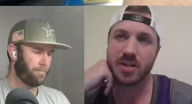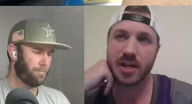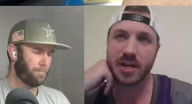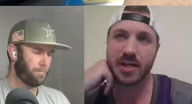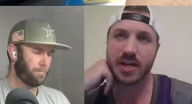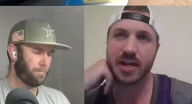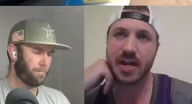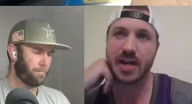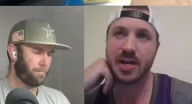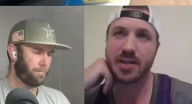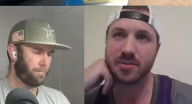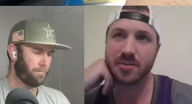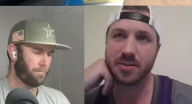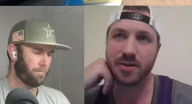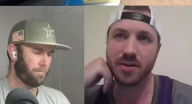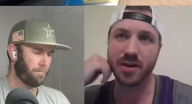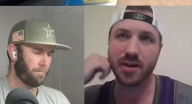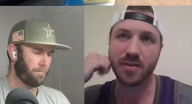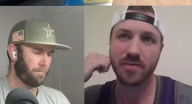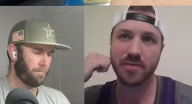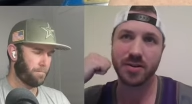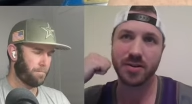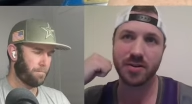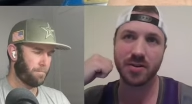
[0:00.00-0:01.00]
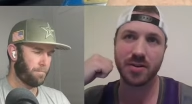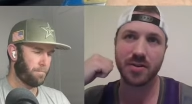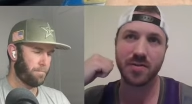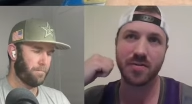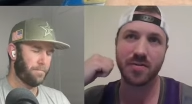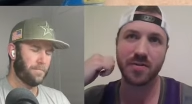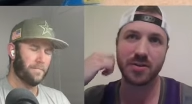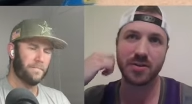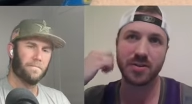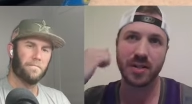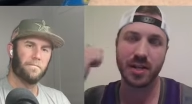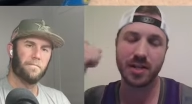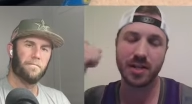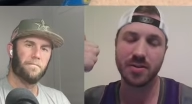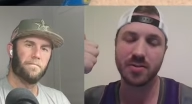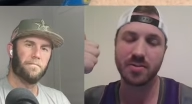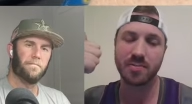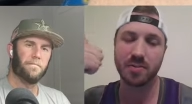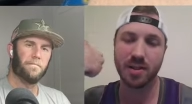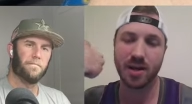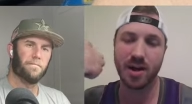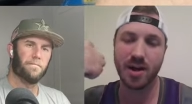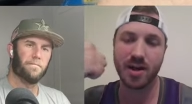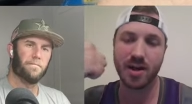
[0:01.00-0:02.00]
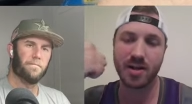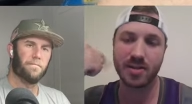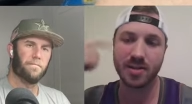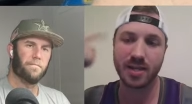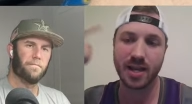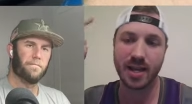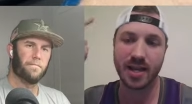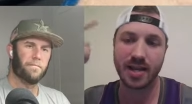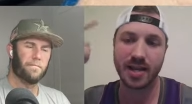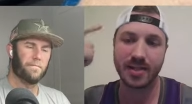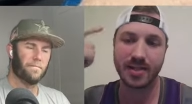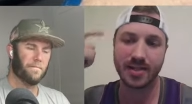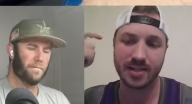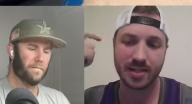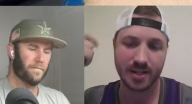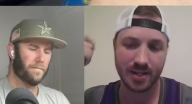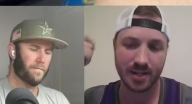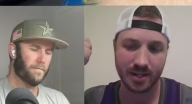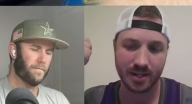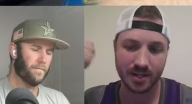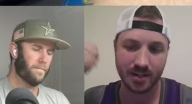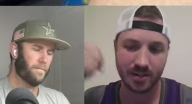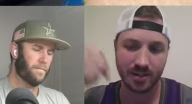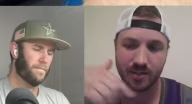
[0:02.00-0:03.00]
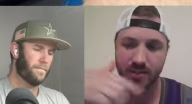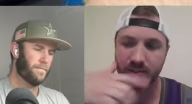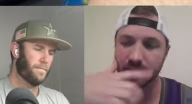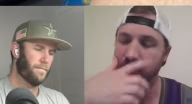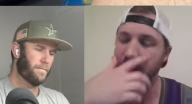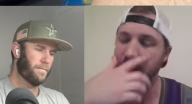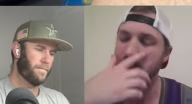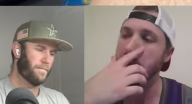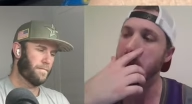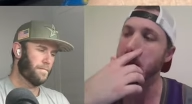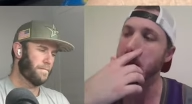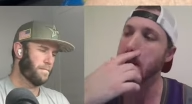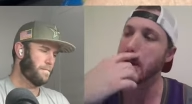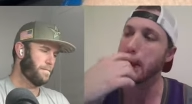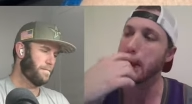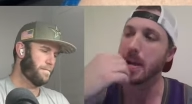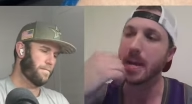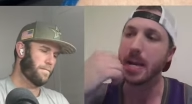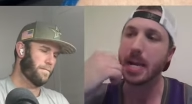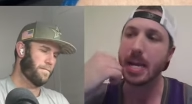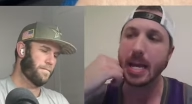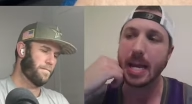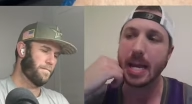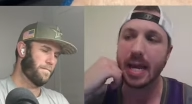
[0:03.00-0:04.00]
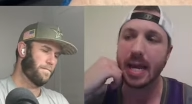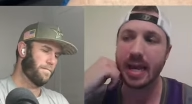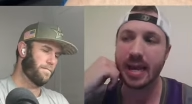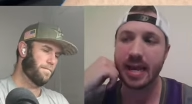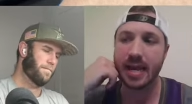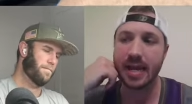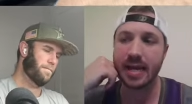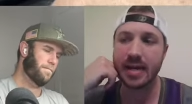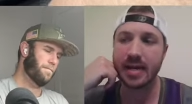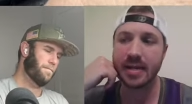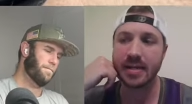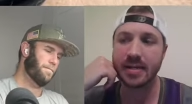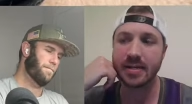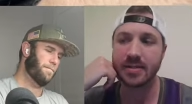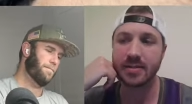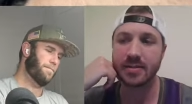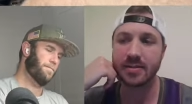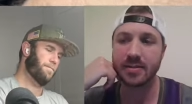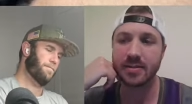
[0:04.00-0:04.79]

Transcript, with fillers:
Speaker 1: like guys who don't have turnovers that do blocks and steals, and